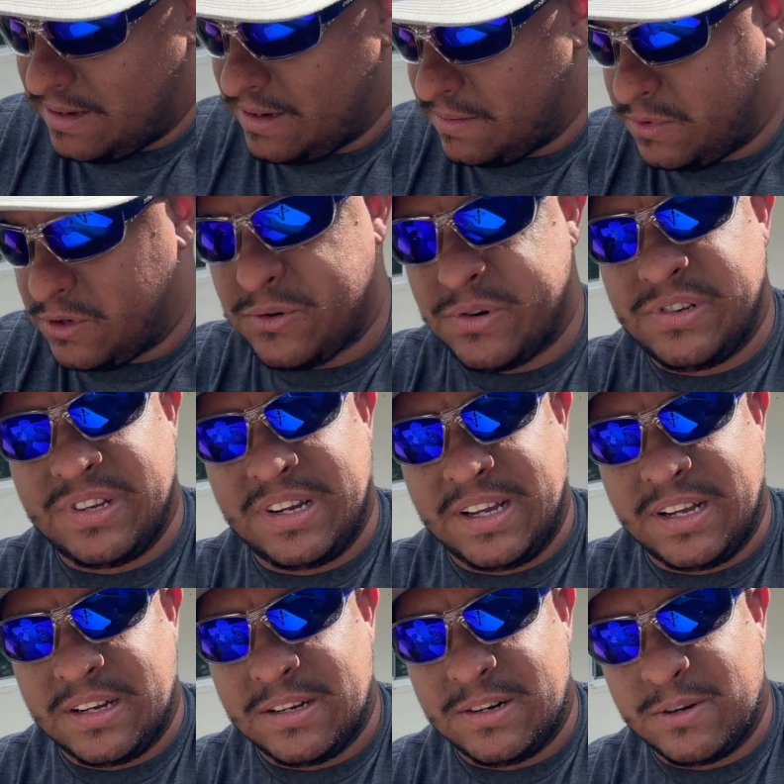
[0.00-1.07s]
I'm
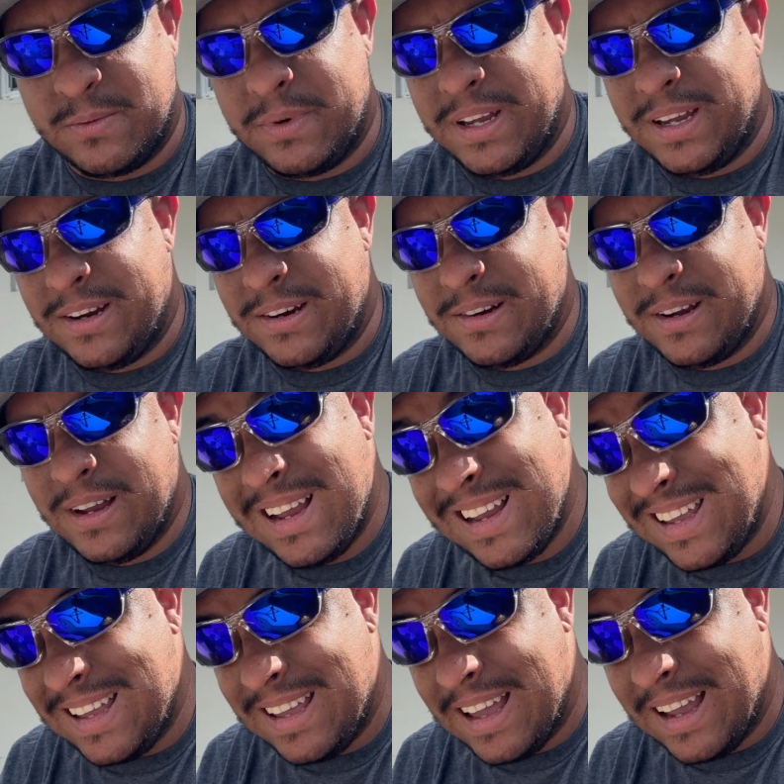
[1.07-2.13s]
drizzling a little bit here,
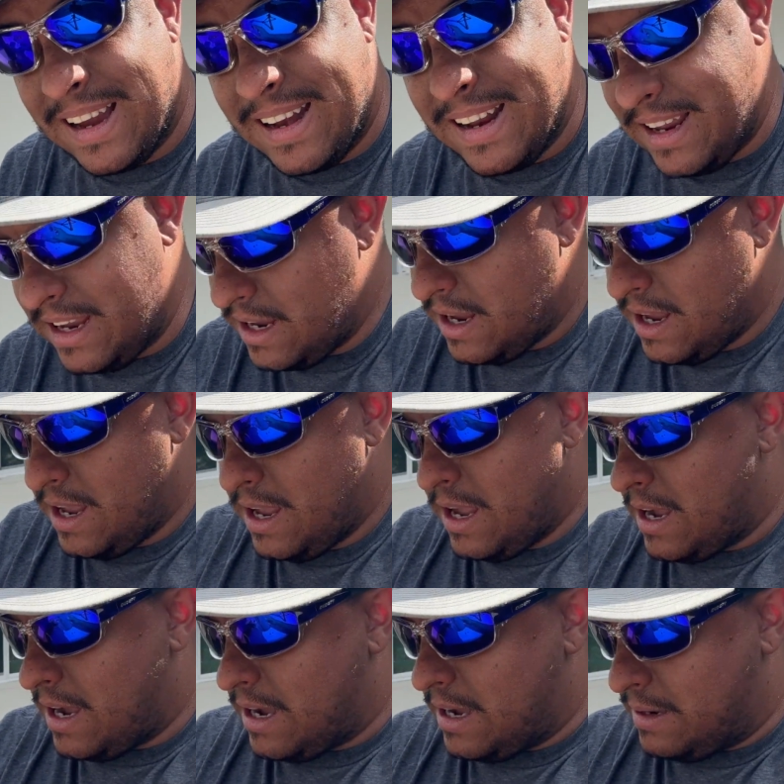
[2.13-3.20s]
giggity.
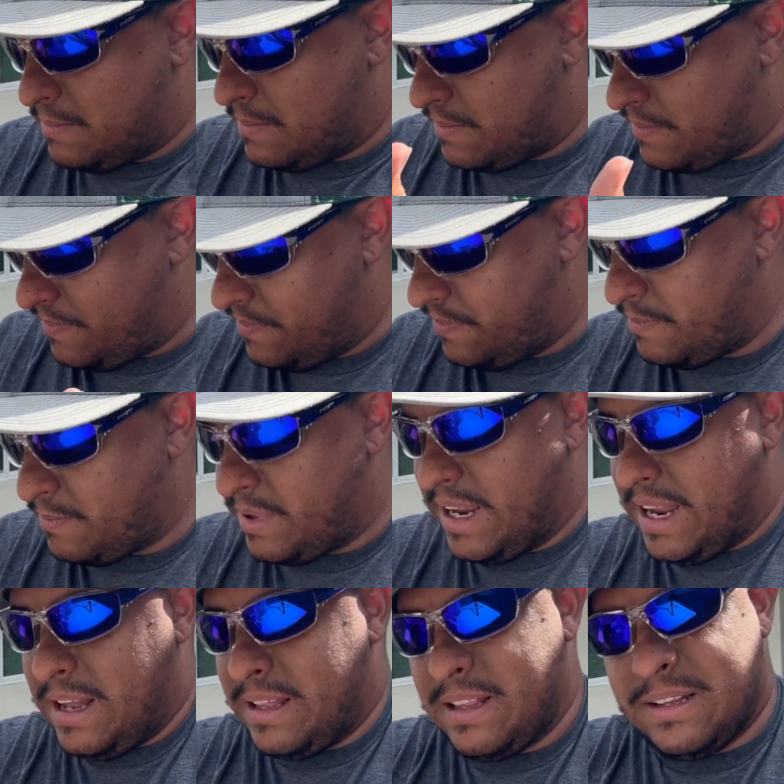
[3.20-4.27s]
But
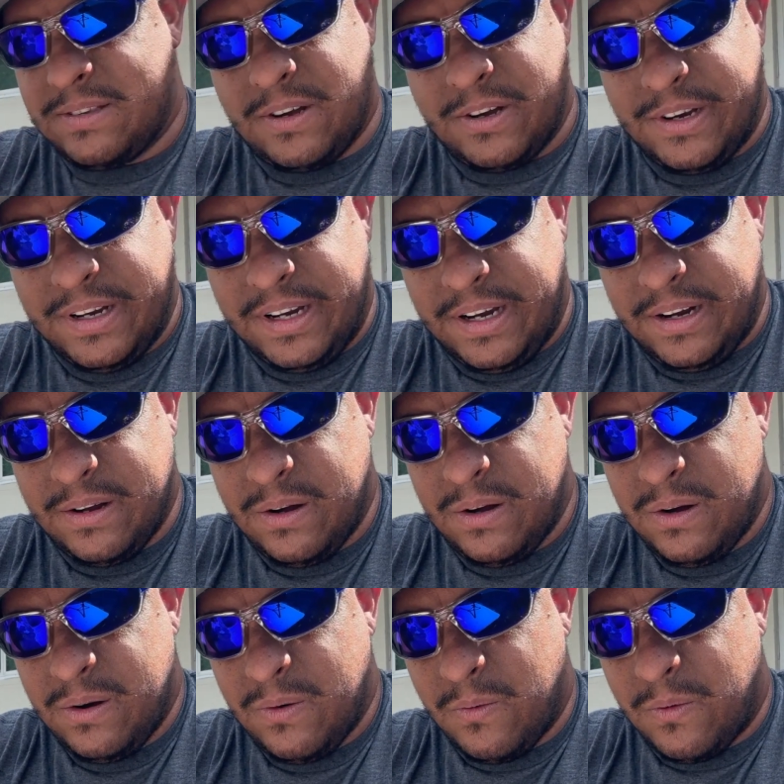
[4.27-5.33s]
yeah, that's all you need.
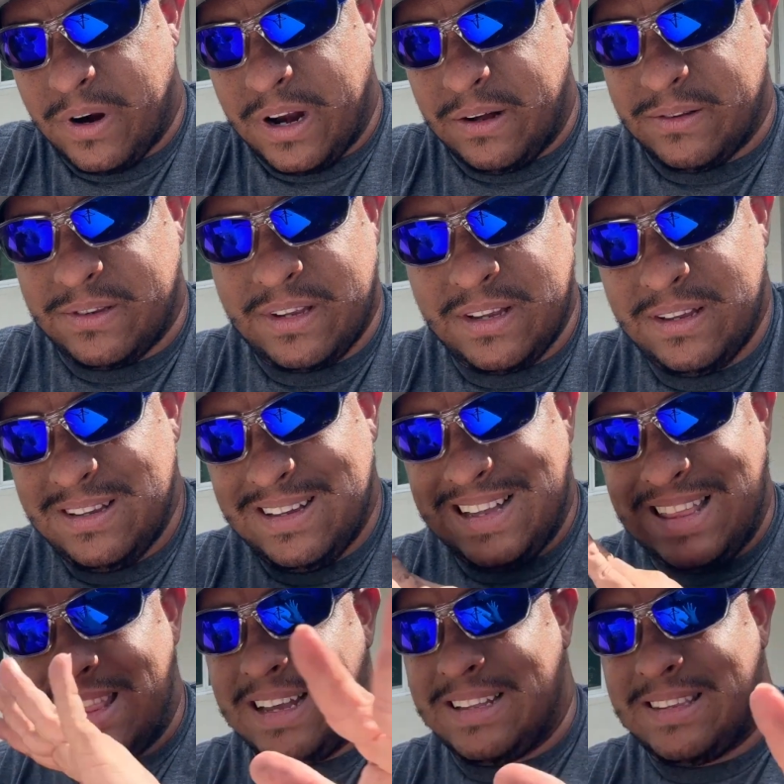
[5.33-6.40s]
1 ounce.
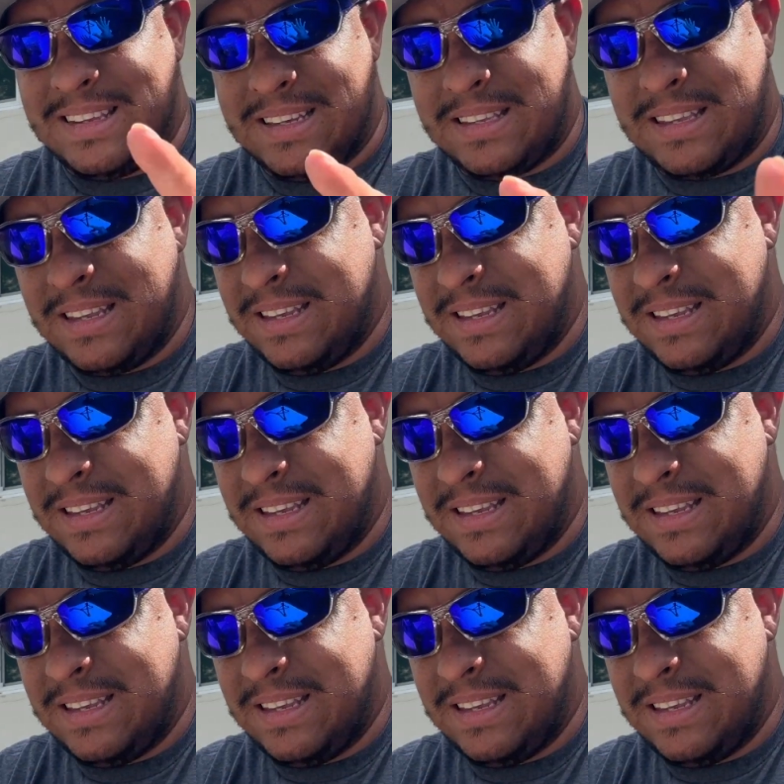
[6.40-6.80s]
That's it.